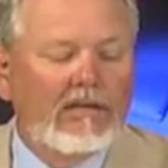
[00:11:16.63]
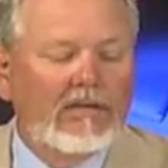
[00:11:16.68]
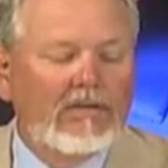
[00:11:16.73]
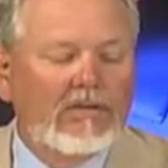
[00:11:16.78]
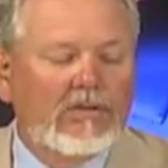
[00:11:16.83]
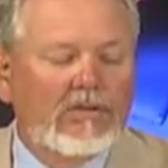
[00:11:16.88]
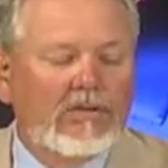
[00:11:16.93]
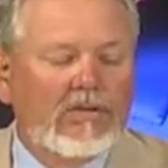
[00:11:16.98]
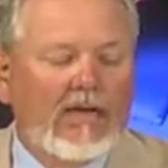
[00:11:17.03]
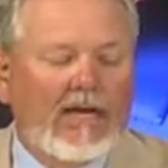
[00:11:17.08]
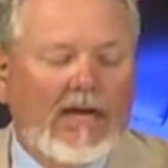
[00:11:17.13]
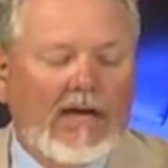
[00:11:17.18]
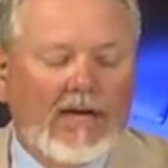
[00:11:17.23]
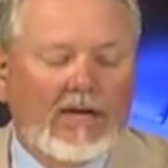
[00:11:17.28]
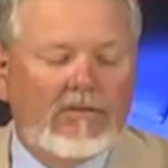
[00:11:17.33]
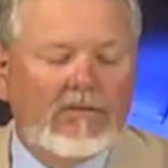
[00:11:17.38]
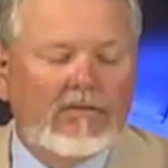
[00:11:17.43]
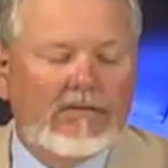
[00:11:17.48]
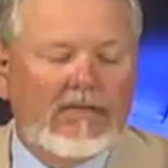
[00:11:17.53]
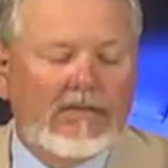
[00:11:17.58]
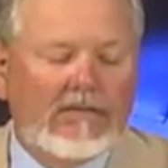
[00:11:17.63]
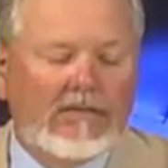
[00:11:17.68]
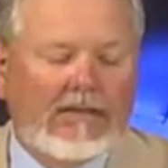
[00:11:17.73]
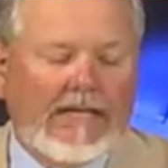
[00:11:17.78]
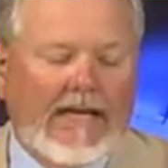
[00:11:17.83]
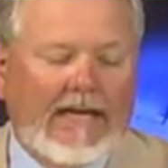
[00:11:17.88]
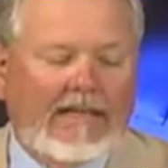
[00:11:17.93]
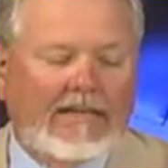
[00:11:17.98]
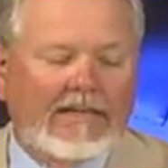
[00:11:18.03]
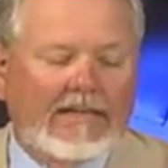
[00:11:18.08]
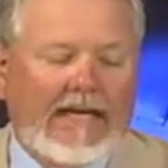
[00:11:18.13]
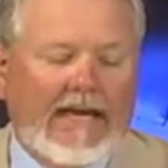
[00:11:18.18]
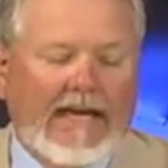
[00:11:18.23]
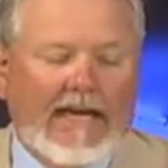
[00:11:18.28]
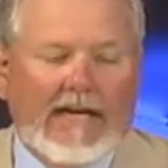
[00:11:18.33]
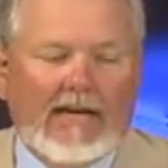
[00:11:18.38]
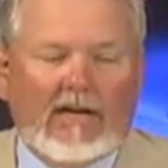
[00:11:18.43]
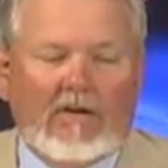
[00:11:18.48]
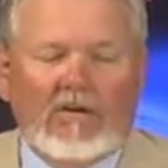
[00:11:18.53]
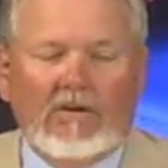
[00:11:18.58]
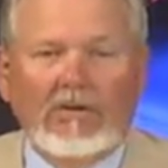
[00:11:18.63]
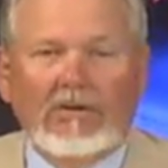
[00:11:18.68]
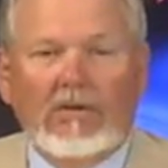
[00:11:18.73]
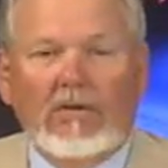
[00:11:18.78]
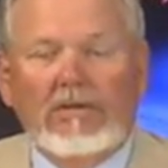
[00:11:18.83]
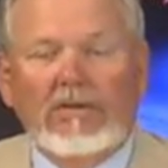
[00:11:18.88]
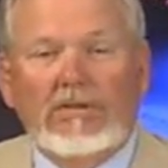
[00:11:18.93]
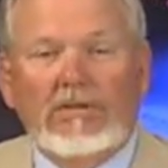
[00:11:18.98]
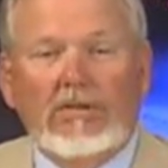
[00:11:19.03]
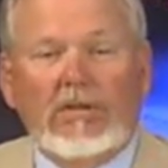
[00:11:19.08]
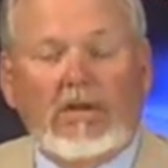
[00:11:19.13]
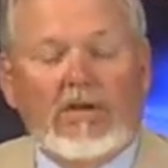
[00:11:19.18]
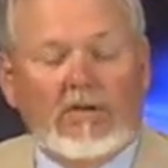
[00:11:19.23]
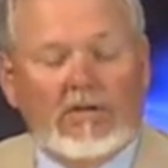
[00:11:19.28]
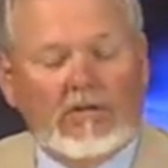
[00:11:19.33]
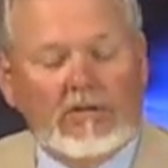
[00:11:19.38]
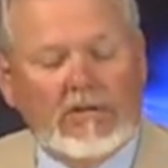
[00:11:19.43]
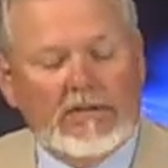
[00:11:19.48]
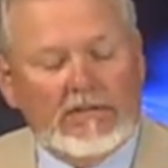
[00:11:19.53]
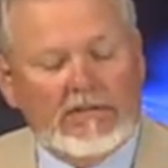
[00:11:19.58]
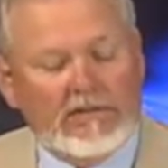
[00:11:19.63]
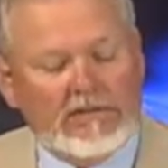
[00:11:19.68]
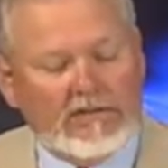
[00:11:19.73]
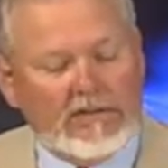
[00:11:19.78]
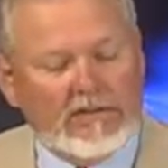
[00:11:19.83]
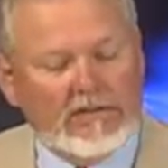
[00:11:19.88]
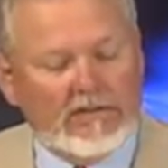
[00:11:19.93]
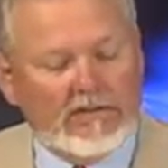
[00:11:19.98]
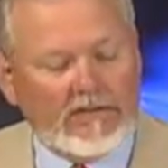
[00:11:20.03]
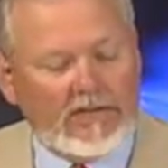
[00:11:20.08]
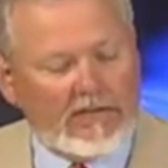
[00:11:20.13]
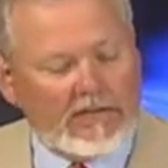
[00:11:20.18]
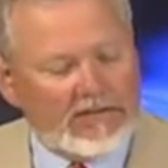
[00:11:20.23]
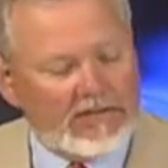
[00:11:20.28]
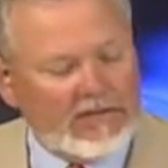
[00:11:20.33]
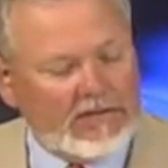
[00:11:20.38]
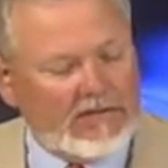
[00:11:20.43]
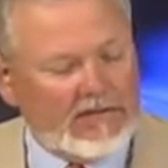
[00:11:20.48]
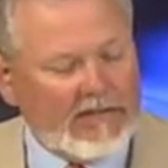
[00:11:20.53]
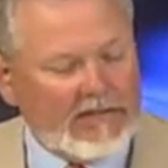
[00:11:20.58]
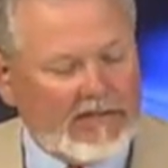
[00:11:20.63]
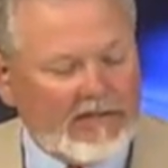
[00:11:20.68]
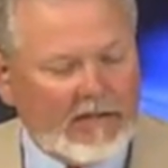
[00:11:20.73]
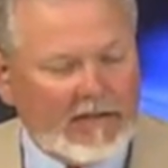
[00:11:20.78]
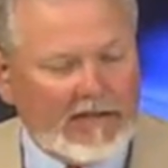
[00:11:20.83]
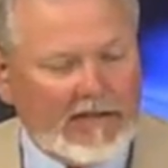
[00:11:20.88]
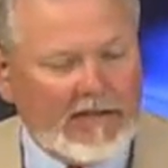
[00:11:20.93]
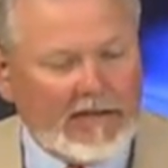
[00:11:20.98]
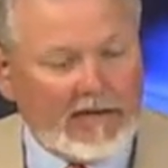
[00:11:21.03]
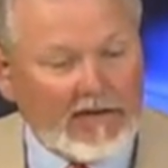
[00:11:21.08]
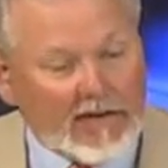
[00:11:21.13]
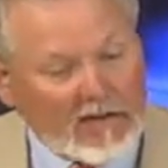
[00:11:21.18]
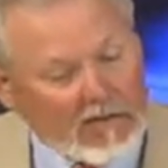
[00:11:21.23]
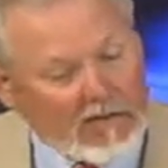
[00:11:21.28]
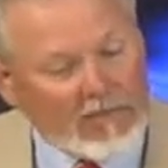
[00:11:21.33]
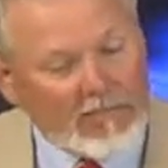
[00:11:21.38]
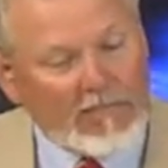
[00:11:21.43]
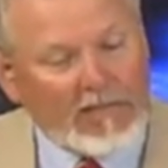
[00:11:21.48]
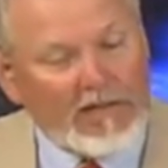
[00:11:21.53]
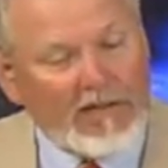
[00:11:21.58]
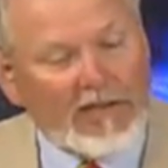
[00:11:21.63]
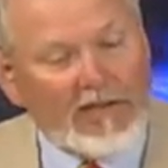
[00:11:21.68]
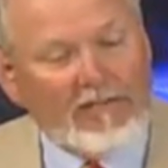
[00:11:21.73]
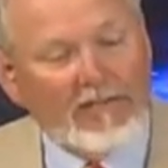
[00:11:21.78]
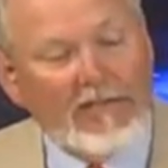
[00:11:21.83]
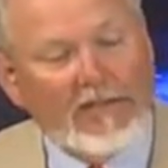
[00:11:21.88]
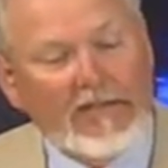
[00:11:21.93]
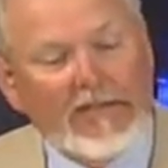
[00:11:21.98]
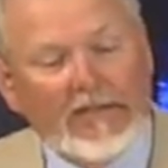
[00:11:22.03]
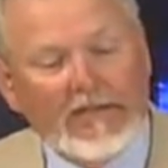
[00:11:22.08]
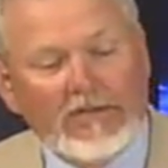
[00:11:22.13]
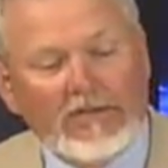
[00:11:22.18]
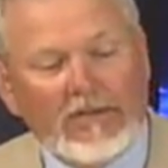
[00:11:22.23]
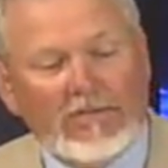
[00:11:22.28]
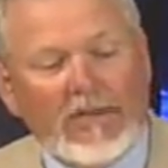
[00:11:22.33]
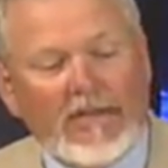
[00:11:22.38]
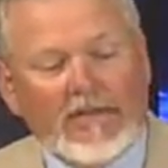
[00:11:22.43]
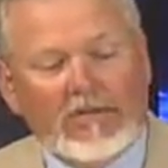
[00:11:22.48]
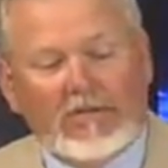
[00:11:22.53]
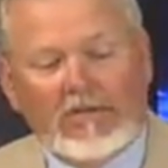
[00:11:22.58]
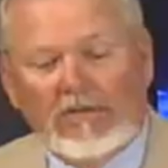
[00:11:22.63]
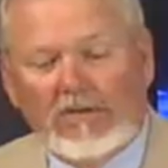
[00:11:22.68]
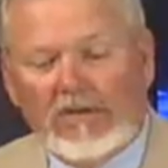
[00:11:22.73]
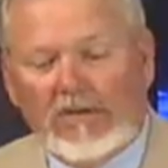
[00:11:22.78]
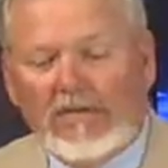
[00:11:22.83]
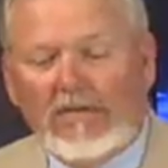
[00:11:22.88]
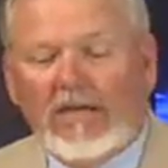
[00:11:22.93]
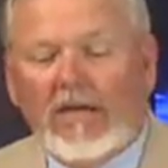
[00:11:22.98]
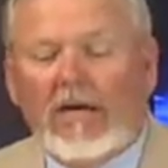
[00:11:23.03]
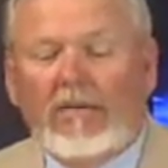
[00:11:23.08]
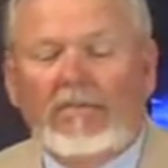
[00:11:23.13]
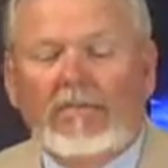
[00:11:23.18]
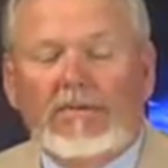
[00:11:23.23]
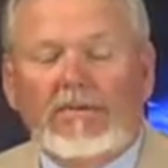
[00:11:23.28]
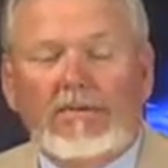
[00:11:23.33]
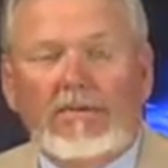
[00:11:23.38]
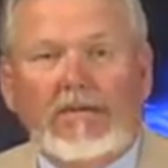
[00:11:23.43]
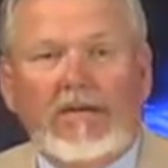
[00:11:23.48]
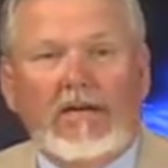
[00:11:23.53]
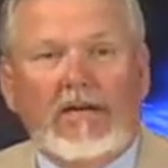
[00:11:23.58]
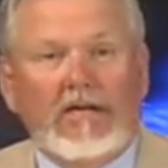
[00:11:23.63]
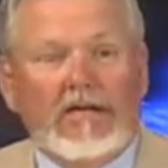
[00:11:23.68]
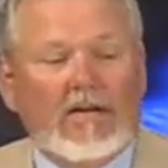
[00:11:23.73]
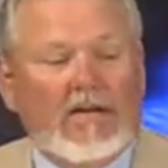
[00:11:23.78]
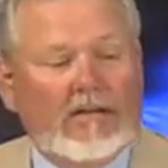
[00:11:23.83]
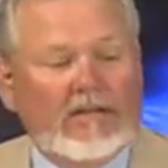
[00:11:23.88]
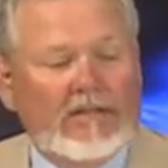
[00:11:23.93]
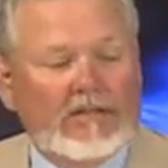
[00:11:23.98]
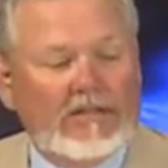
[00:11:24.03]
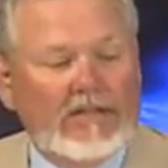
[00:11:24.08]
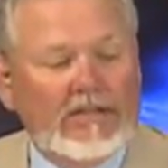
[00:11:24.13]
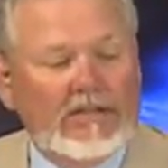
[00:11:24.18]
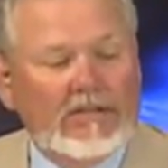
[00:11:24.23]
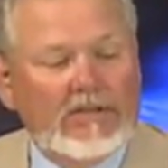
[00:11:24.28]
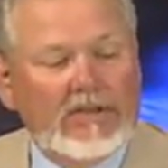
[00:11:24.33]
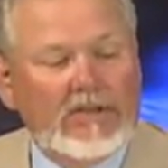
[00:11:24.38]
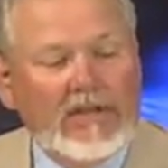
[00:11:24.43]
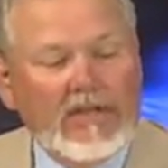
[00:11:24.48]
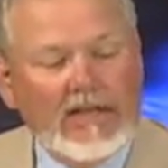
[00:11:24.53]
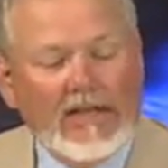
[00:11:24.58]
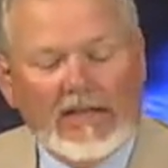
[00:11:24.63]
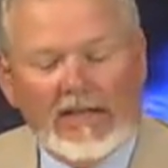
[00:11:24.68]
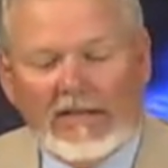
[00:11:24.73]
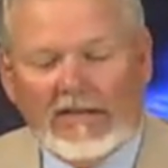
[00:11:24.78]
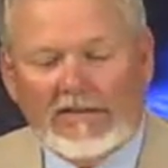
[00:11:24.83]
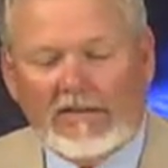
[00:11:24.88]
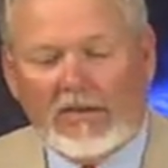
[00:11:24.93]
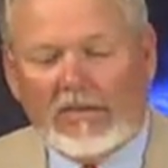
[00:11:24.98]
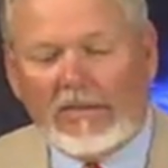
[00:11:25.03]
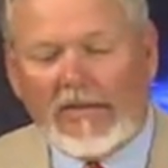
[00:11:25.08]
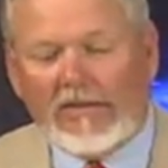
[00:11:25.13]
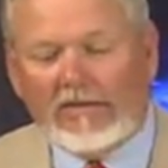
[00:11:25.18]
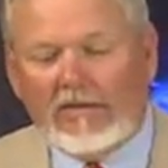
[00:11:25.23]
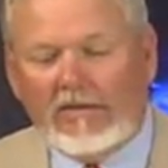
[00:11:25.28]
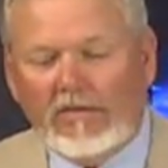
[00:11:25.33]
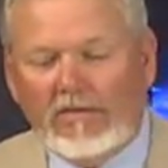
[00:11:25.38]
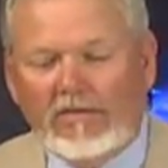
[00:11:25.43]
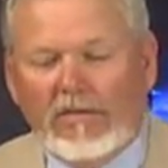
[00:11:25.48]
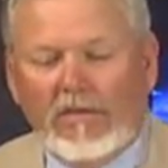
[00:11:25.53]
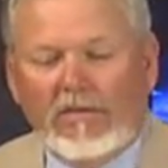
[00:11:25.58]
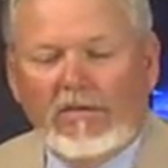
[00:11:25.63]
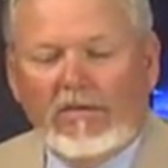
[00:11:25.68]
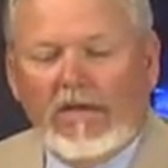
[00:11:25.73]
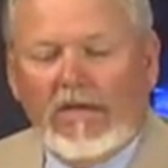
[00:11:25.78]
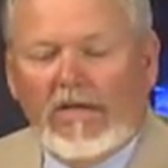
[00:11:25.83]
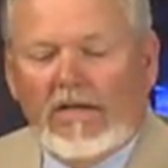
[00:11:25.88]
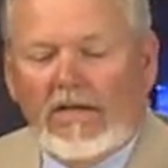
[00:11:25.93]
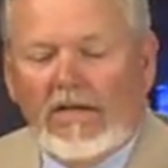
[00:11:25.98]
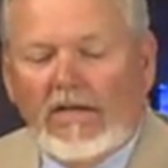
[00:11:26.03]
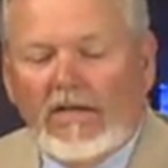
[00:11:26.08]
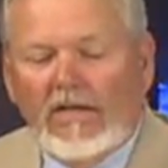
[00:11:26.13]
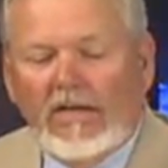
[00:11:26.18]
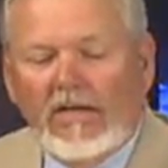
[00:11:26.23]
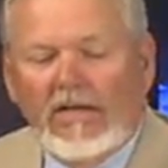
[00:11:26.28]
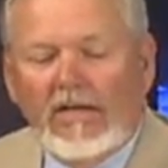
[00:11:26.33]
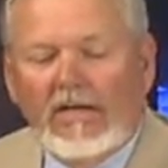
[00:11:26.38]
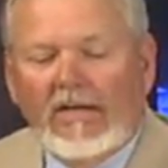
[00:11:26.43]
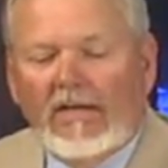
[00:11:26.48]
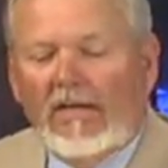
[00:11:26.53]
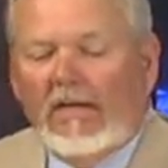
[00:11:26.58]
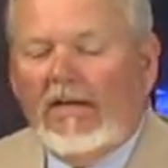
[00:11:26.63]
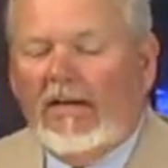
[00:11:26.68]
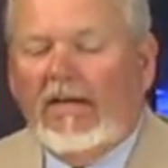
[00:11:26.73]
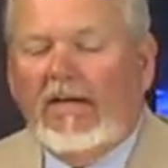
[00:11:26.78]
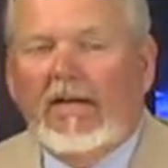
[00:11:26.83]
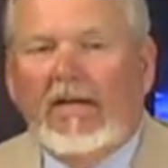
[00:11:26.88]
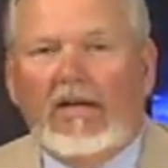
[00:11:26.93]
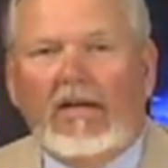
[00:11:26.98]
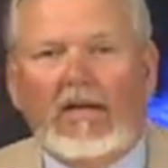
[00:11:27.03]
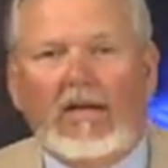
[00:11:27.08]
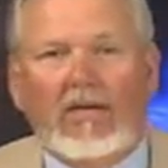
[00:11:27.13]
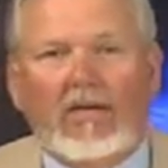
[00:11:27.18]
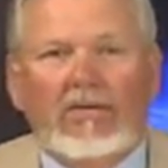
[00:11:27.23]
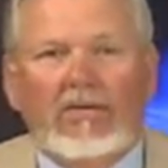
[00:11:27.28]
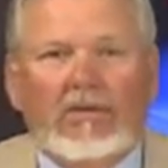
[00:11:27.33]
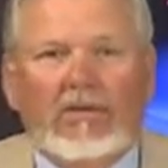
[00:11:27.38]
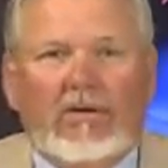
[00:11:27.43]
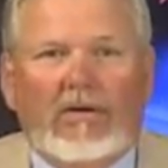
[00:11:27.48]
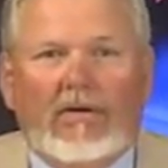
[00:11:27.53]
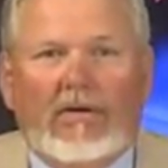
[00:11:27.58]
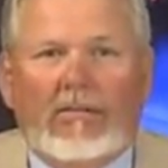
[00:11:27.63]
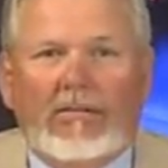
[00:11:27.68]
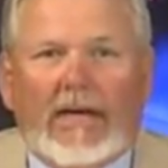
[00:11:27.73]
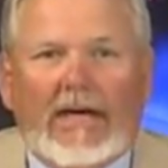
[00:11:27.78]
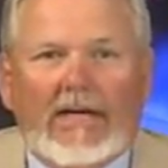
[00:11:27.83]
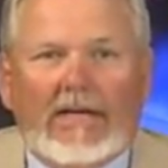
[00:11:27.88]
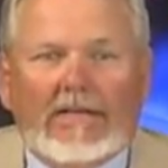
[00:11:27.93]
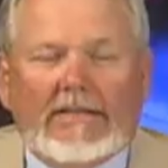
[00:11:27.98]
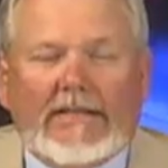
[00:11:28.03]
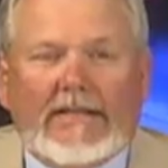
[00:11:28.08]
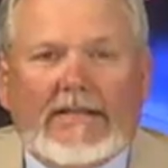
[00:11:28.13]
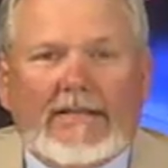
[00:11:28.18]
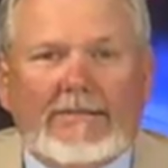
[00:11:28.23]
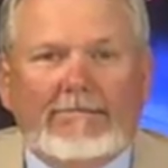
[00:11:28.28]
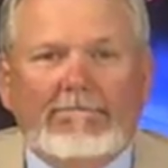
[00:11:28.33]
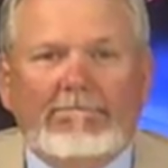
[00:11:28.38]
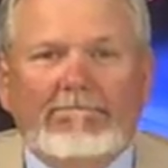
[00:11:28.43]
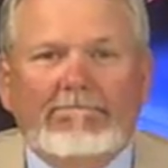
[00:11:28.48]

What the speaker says: to the House tax add-on. So it's stalled. It's kind of sitting there right now. That ought to bring up some interesting conversation. Let's go back to the phone line. Hello, you're on Bayou Time.